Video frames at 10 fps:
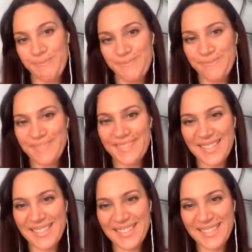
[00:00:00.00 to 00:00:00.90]

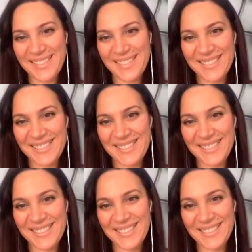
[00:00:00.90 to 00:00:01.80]

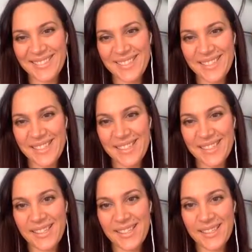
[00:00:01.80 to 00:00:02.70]

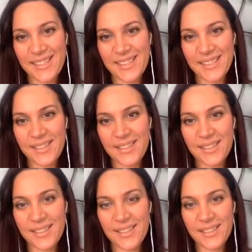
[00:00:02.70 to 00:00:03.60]

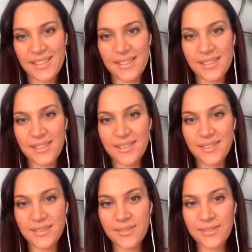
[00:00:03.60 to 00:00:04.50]

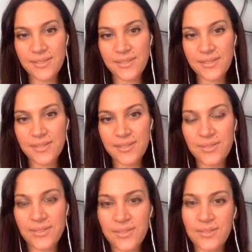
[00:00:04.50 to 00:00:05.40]

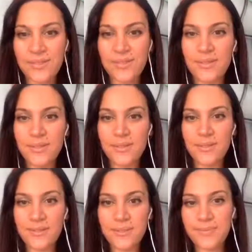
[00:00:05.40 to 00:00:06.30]

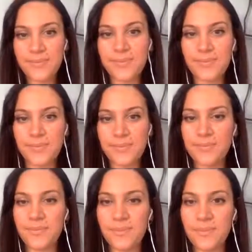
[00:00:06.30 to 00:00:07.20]

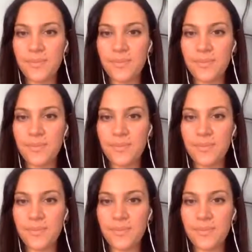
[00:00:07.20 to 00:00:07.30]
The person shown says nothing.